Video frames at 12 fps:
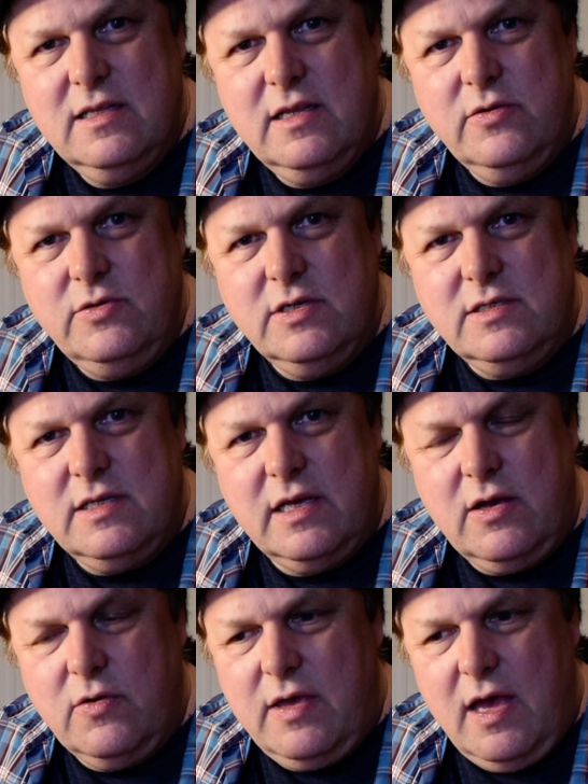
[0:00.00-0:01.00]
They're just like,
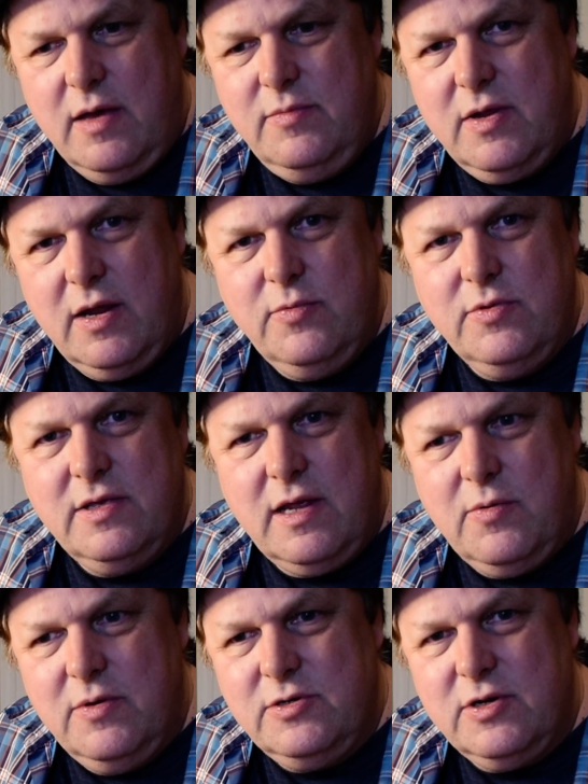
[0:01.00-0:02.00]
okay, I'm done with it, I
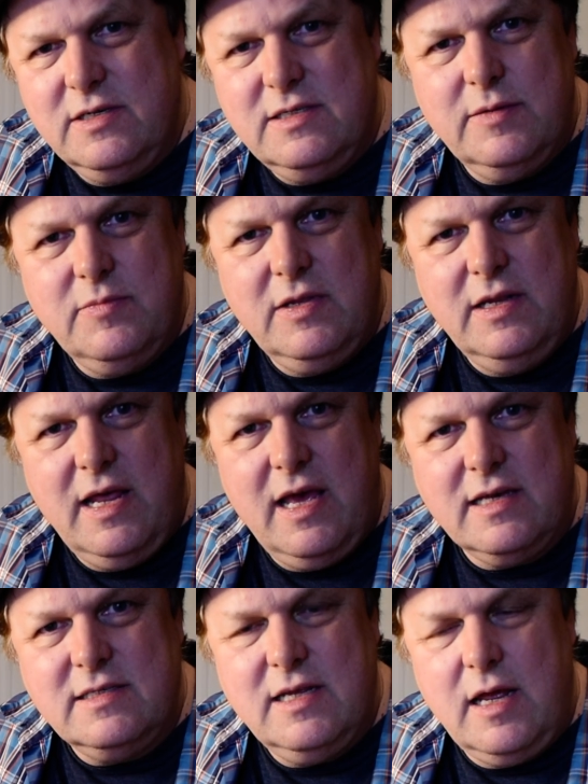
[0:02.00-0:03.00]
want to try something
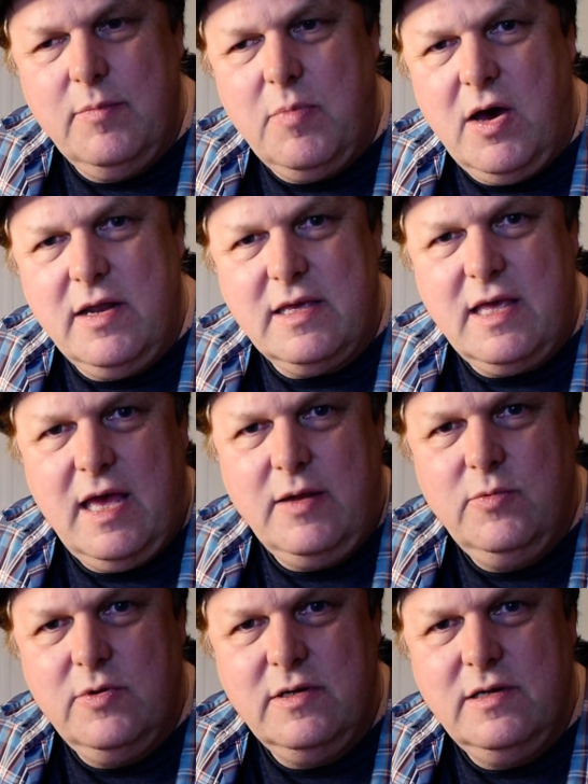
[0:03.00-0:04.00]
next. And I bought a
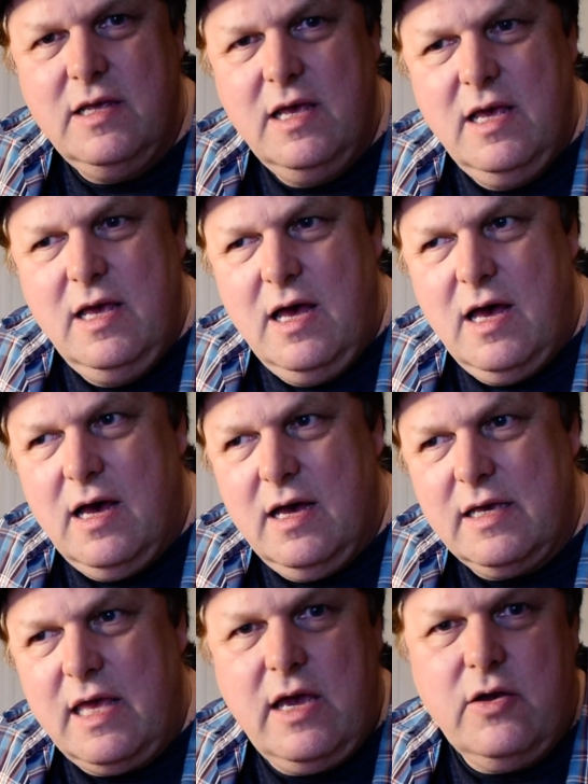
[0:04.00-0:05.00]
Kenwood
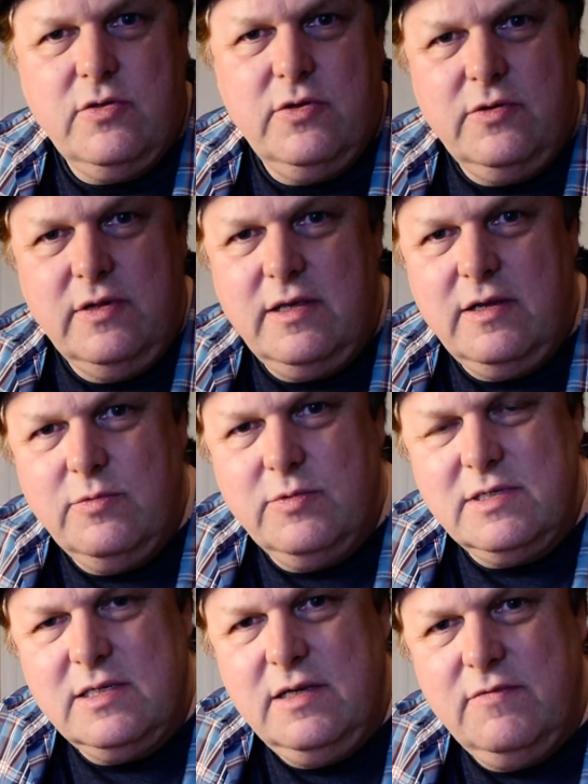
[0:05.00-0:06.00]
KR33
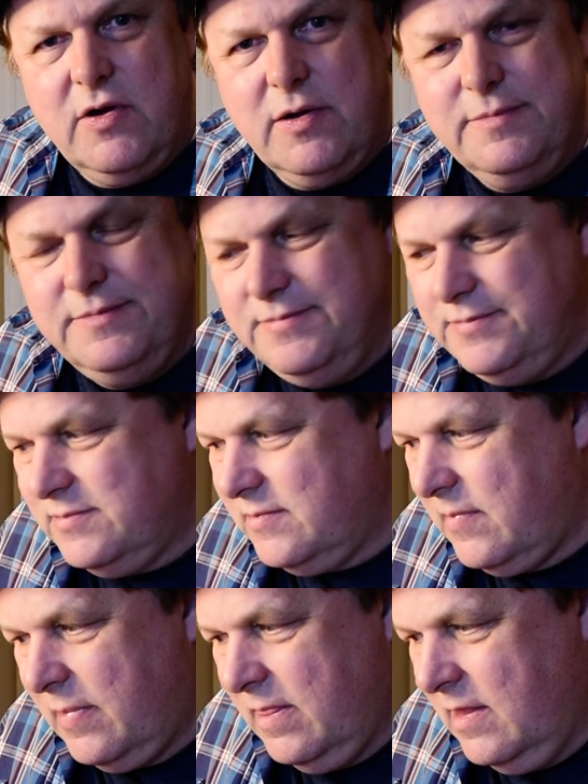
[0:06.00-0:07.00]
receiver.
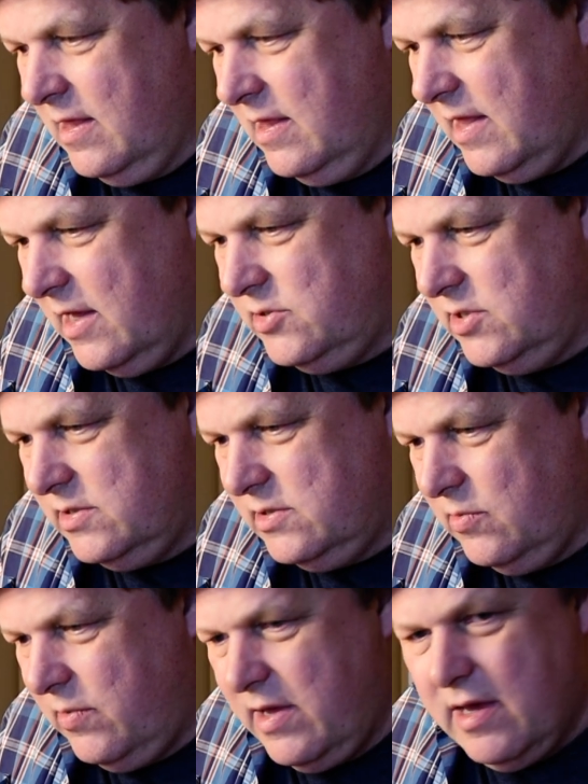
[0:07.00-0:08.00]
That's just
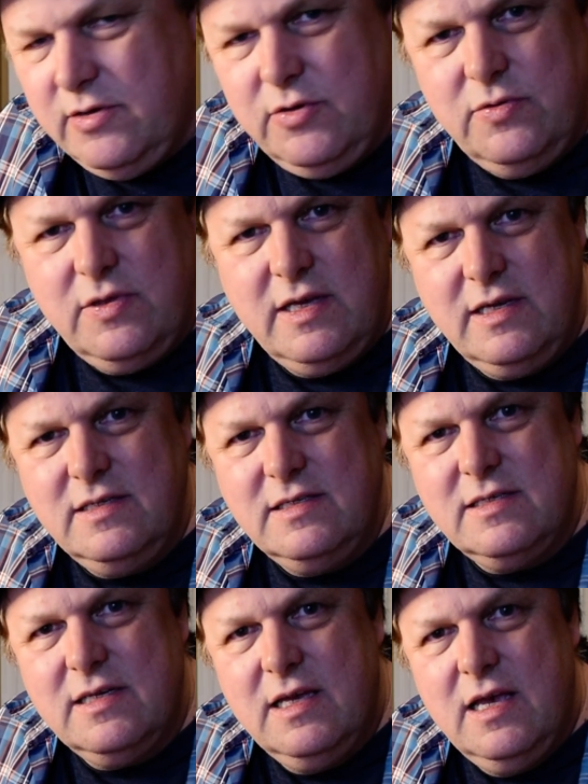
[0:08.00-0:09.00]
the way I do
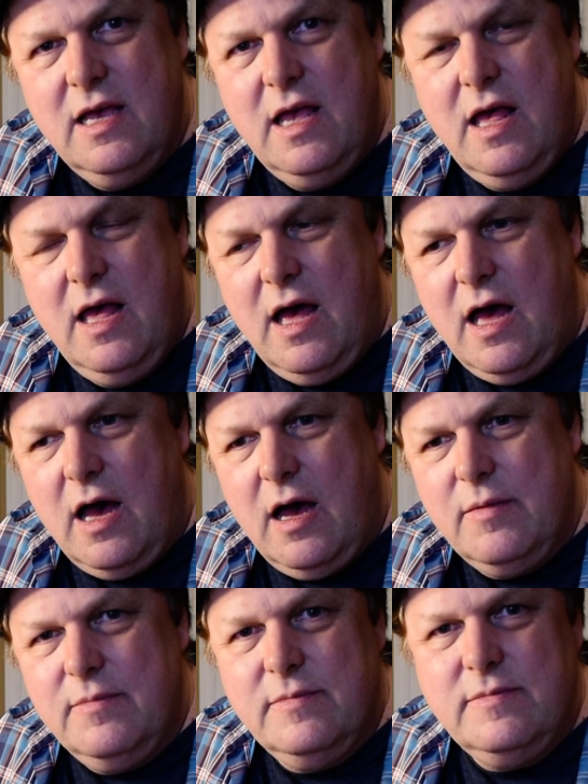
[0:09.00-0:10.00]
things.
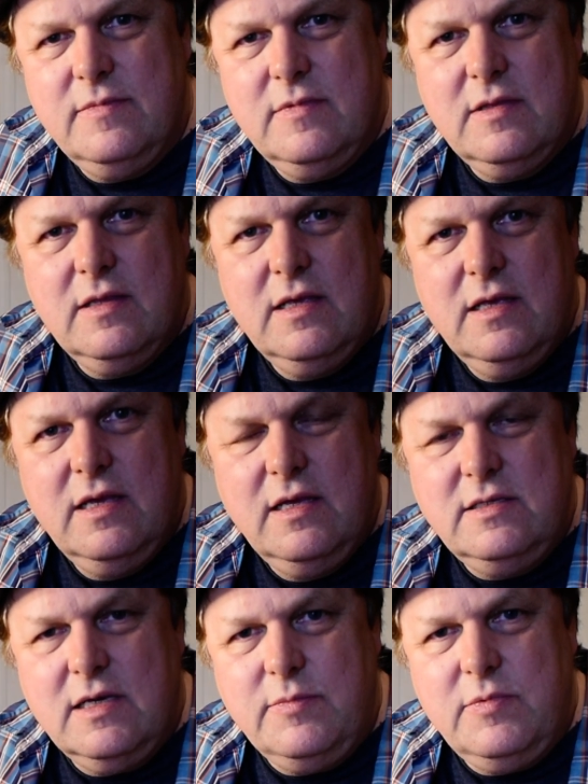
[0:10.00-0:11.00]

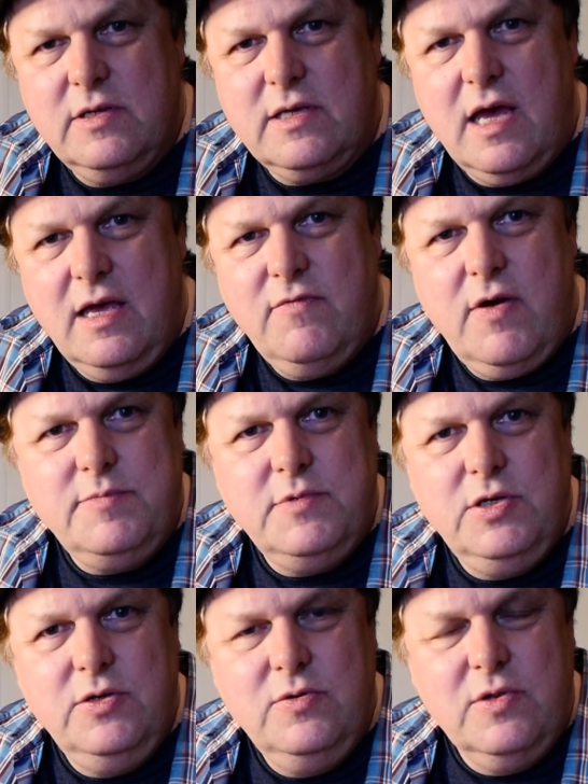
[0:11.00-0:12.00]
It's kind of up
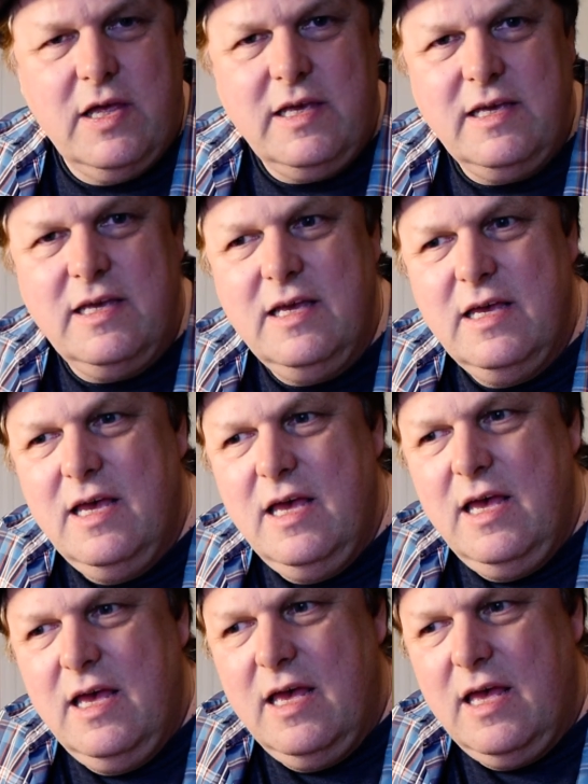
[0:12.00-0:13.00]
to you. Like,
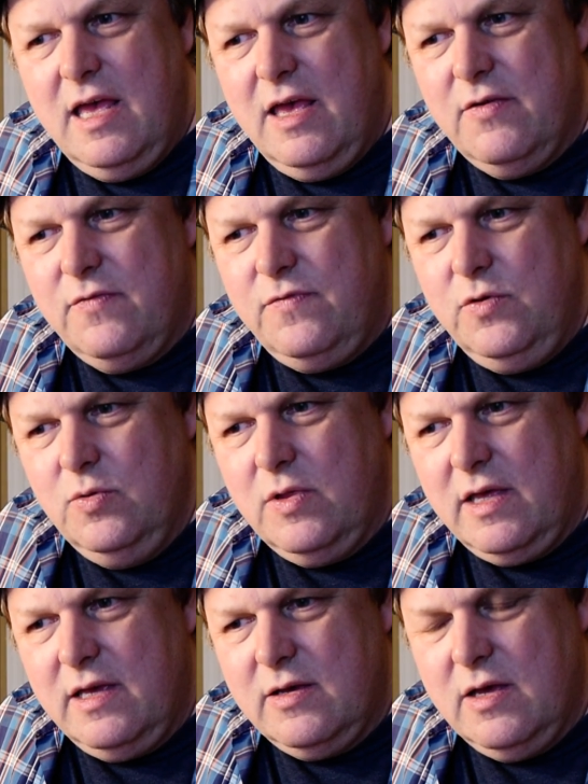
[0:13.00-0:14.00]
if you
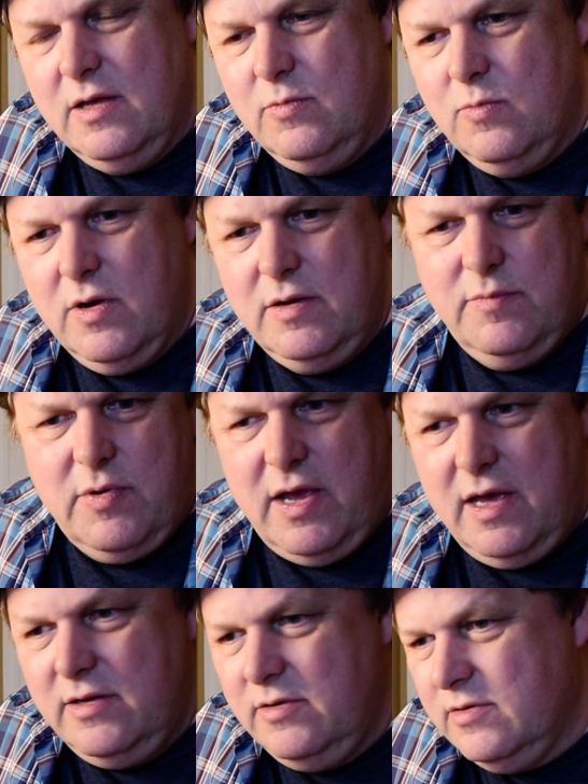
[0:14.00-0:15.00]
like one
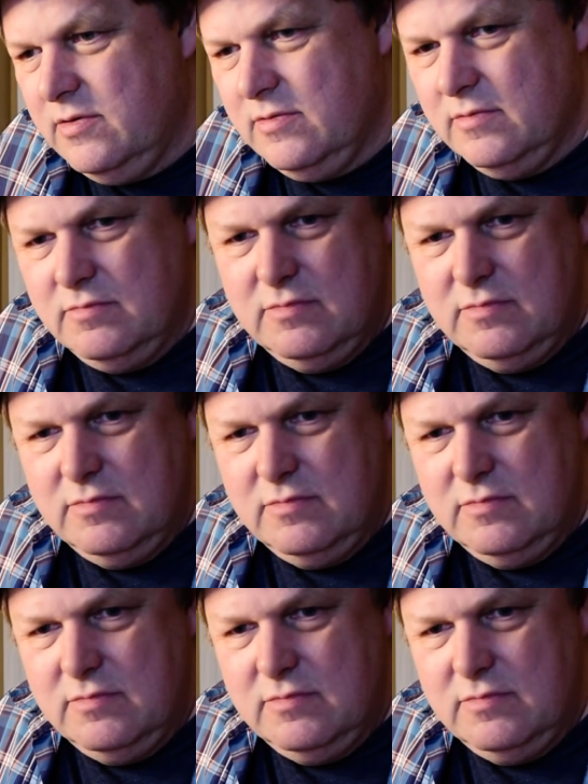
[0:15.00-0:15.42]
brand or